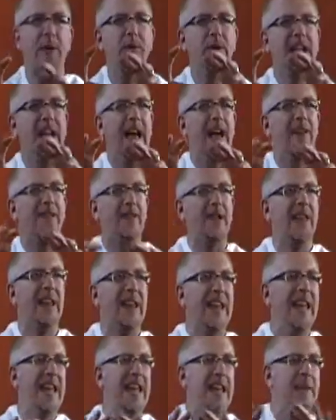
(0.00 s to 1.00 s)
they would have
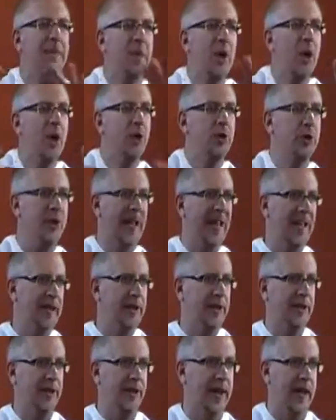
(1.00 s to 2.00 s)
claim to
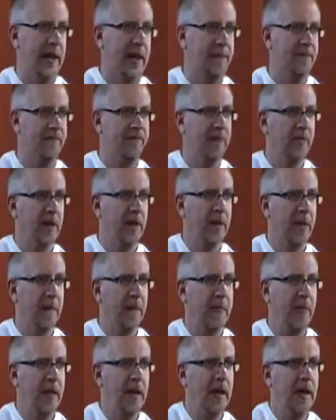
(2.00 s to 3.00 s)
anything.
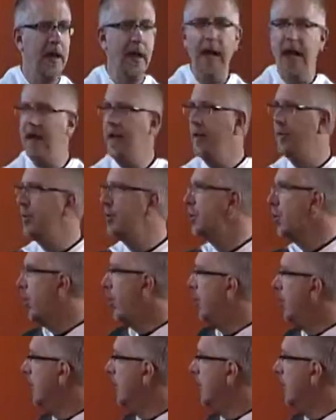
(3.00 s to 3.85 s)
And it was